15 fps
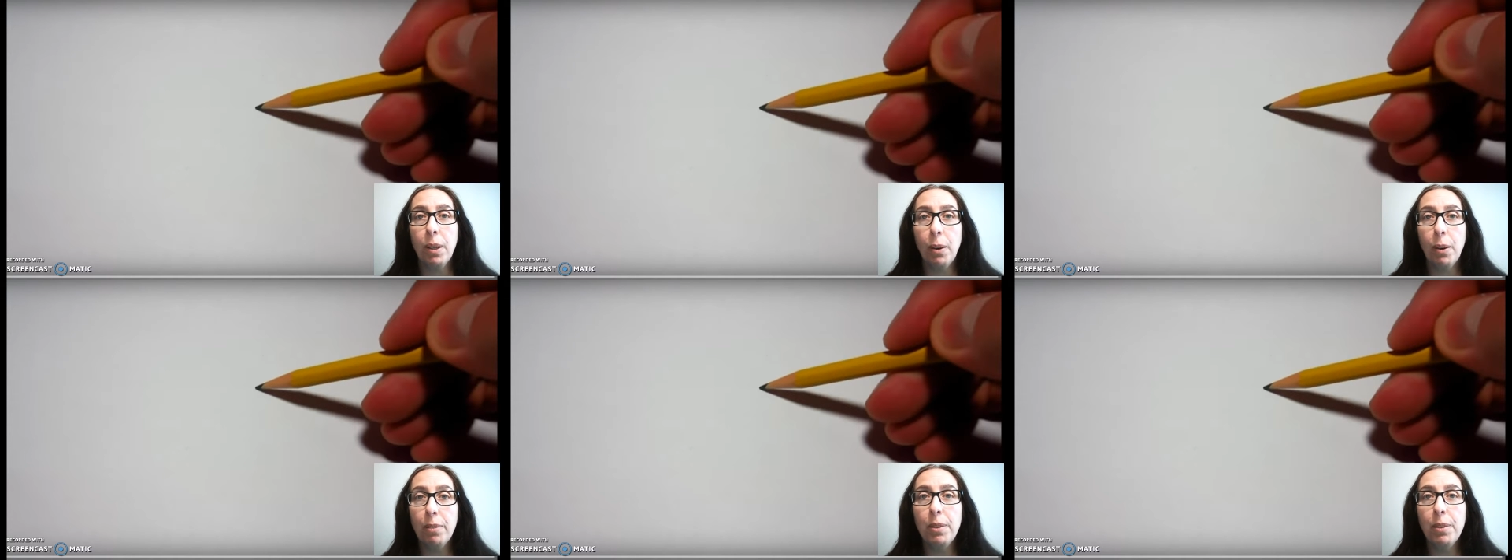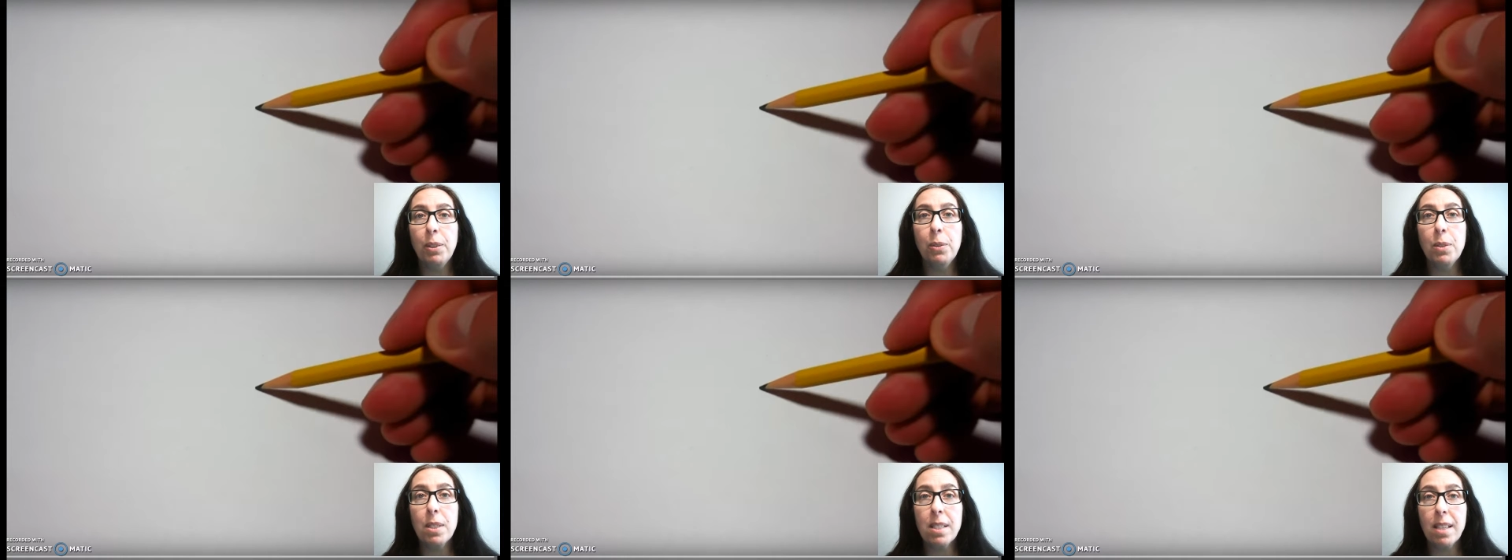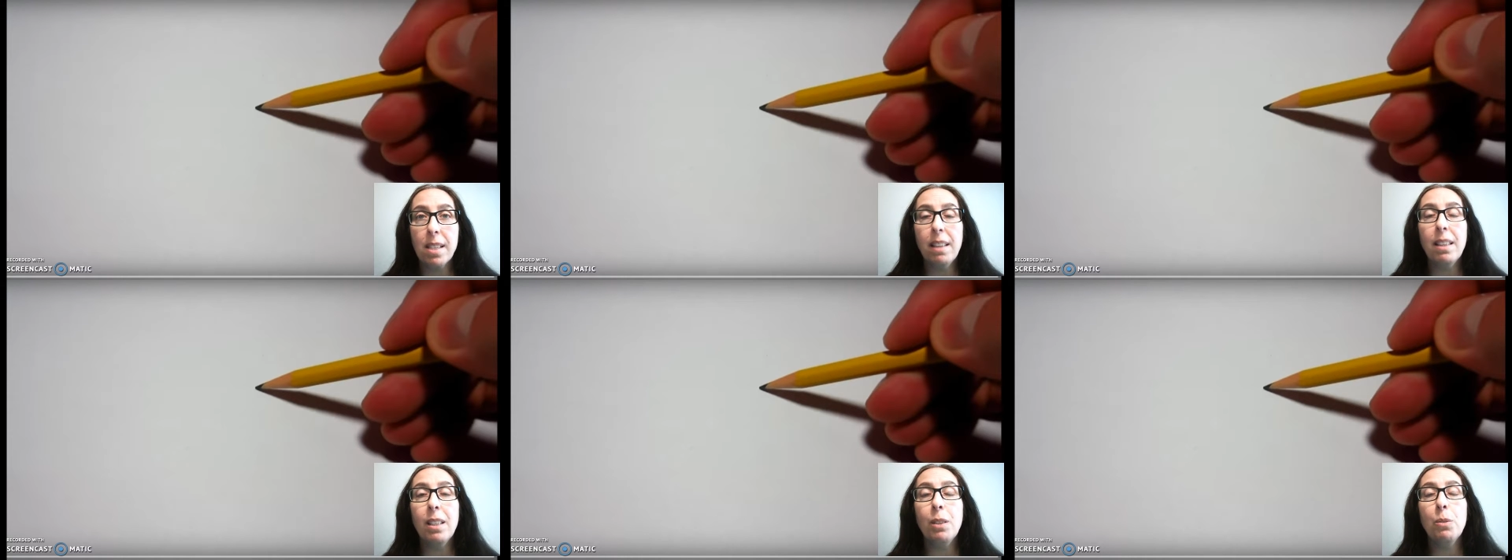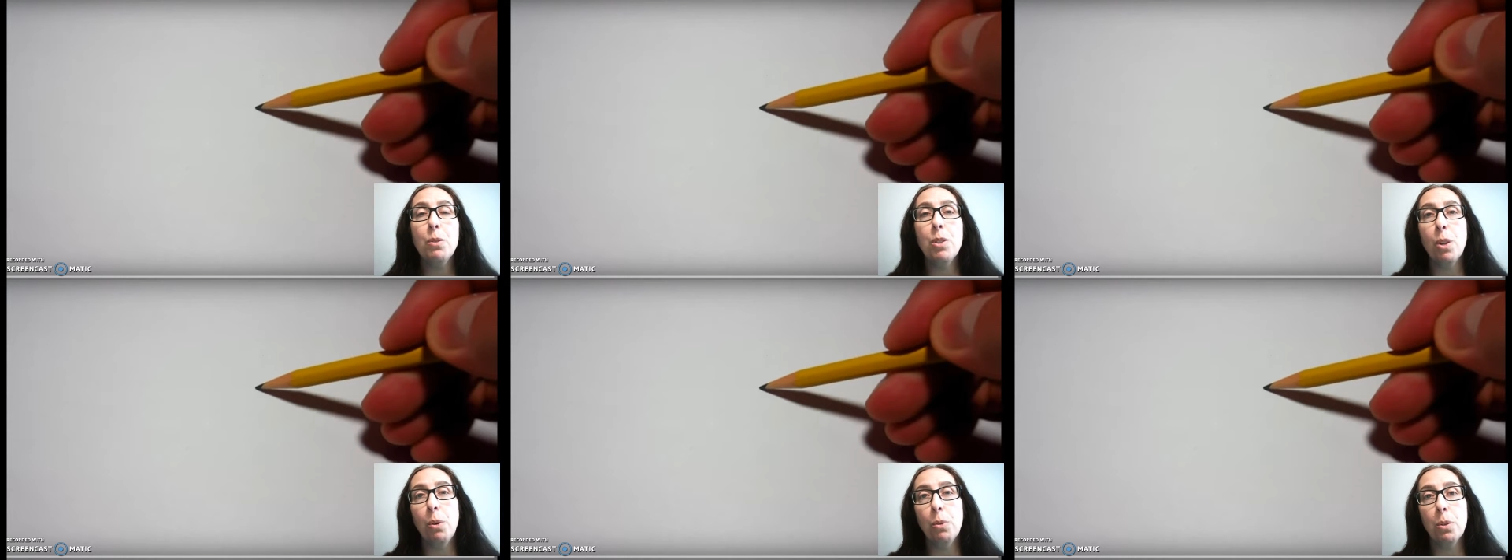Now, if you decide that you
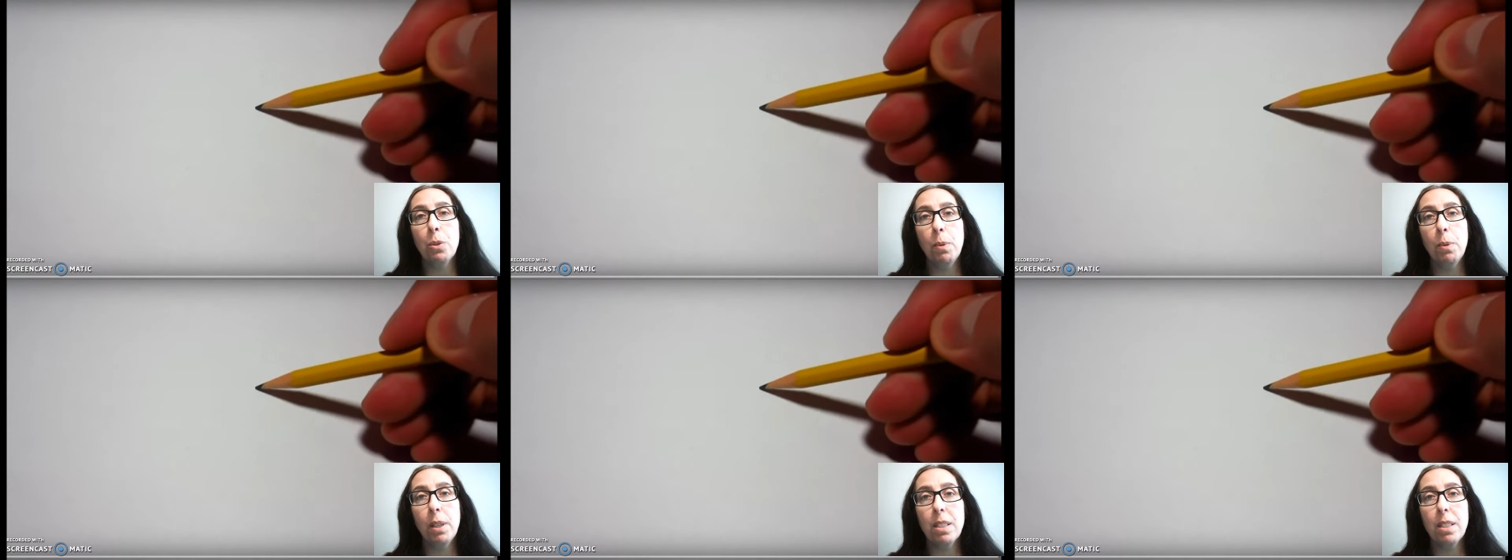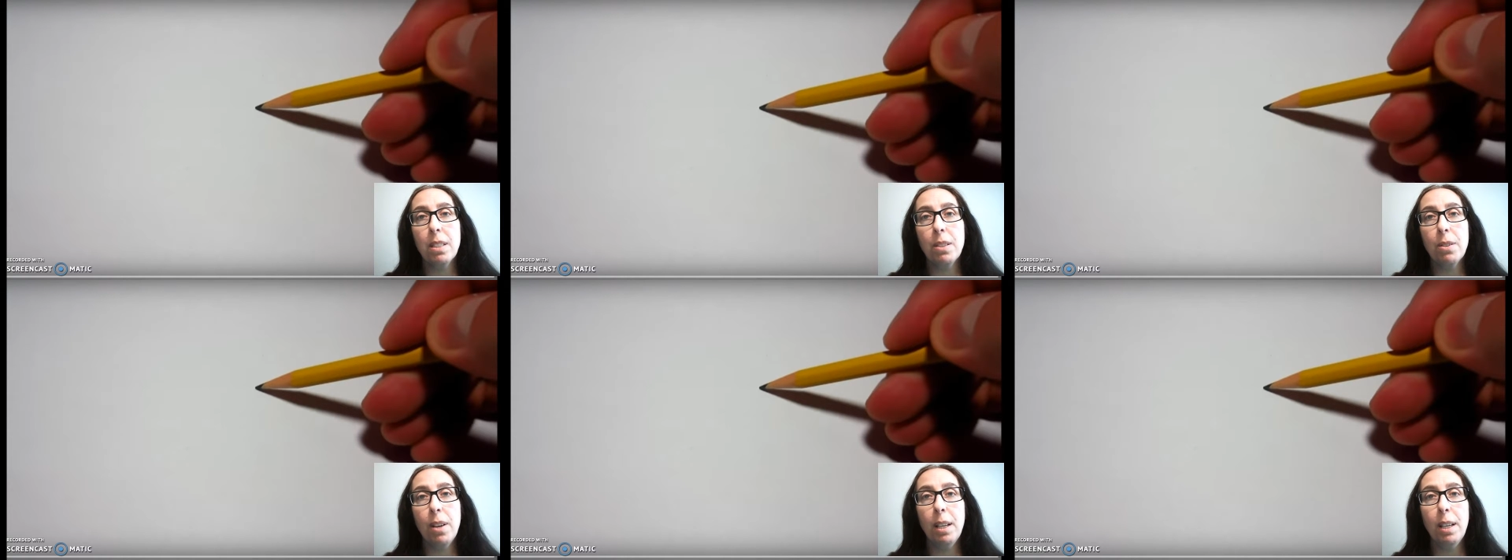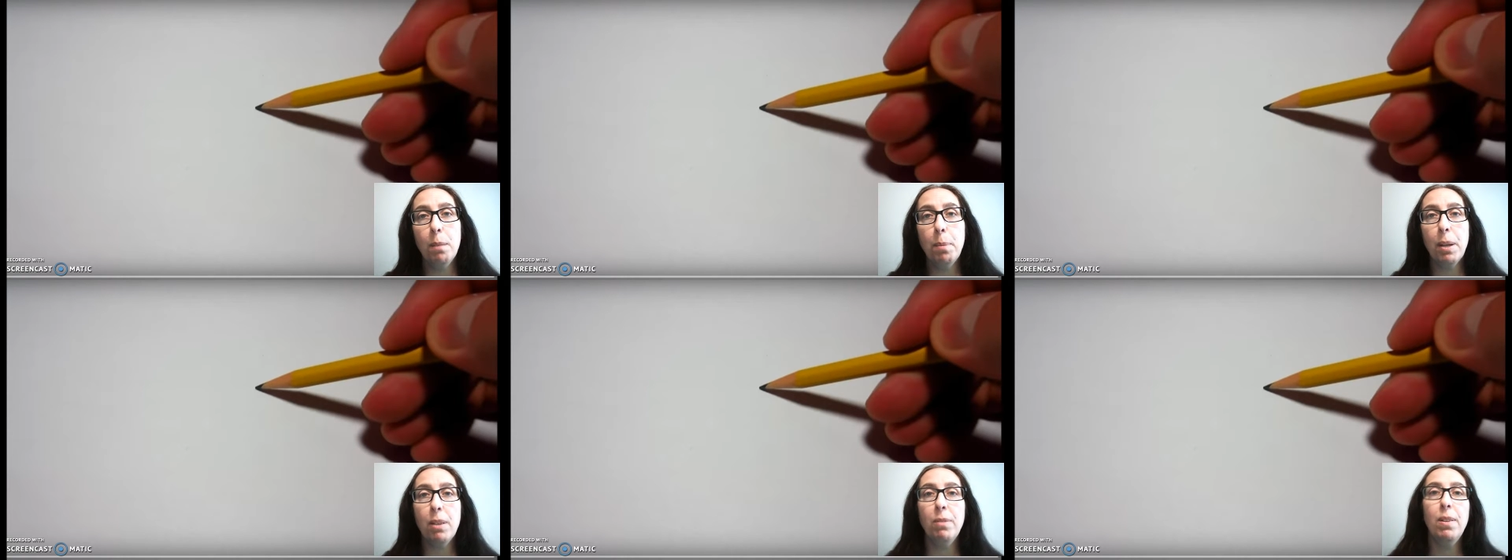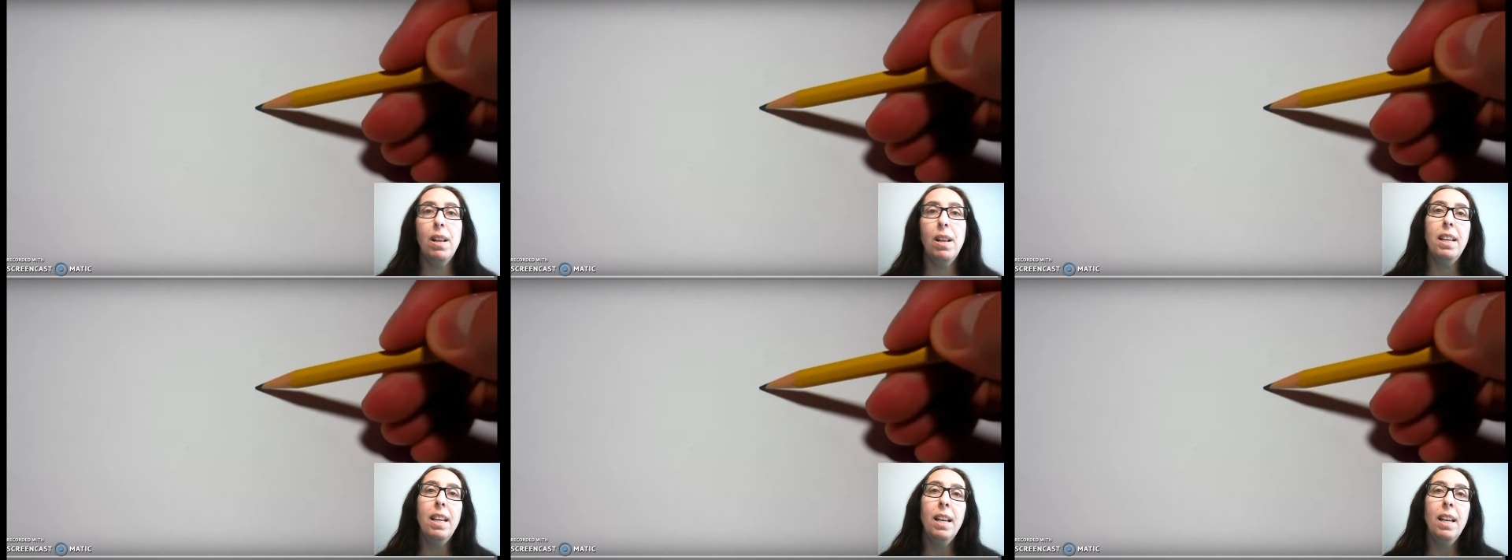don't want to try a butterfly,